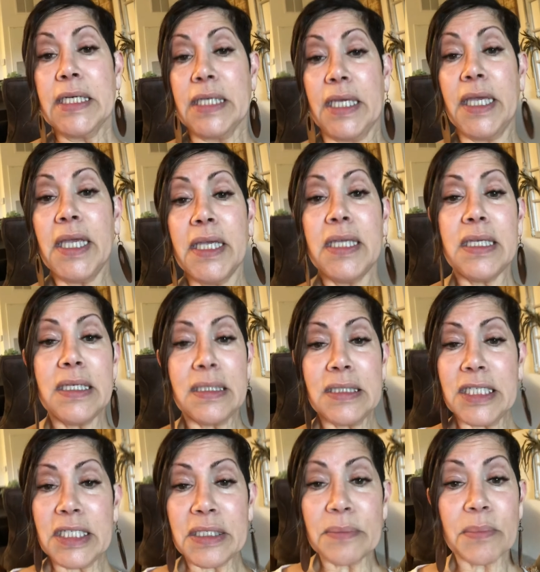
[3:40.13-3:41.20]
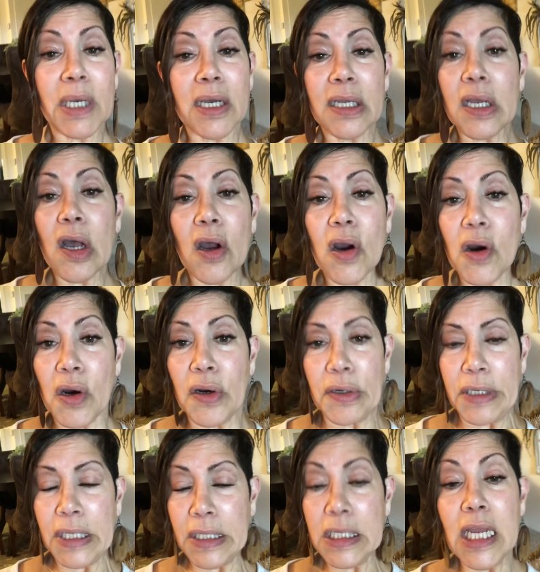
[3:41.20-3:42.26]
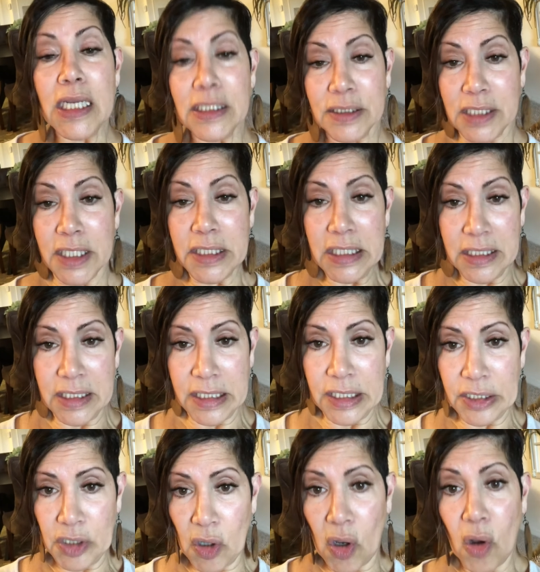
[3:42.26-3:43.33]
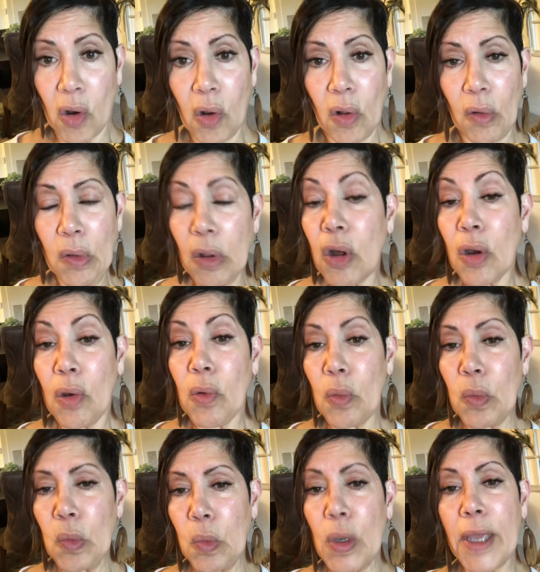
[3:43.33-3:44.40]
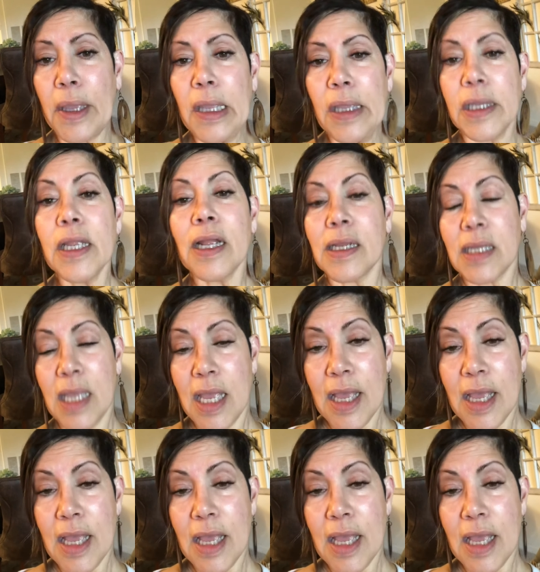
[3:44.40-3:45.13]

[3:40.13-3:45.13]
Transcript: healing my heartache, taking it all away.